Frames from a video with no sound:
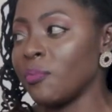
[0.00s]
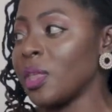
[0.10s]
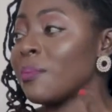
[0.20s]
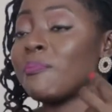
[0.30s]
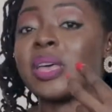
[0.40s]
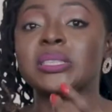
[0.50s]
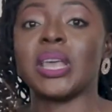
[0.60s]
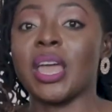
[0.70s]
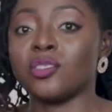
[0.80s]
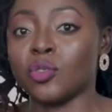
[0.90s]
be the best
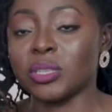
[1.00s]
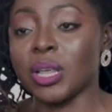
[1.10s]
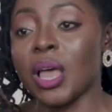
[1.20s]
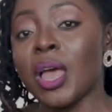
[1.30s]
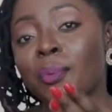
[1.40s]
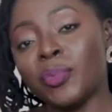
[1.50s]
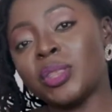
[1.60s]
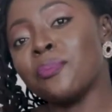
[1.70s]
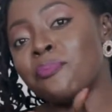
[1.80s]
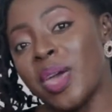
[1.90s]
hairdresser, be
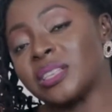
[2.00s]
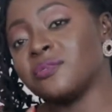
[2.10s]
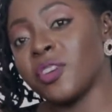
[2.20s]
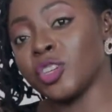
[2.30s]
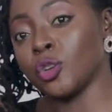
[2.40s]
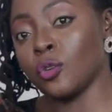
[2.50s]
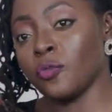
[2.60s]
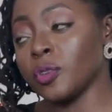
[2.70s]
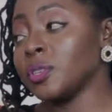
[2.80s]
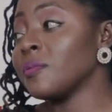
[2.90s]
the best version
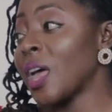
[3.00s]
of yourself.